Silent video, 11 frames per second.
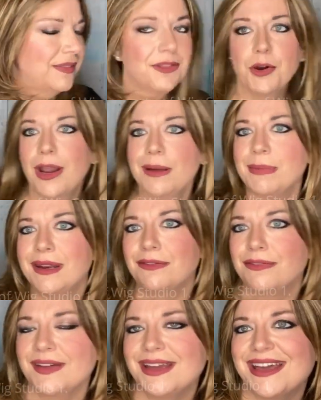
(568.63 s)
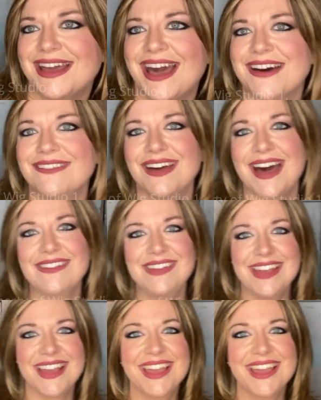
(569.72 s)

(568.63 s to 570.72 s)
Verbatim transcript: the great benefit of having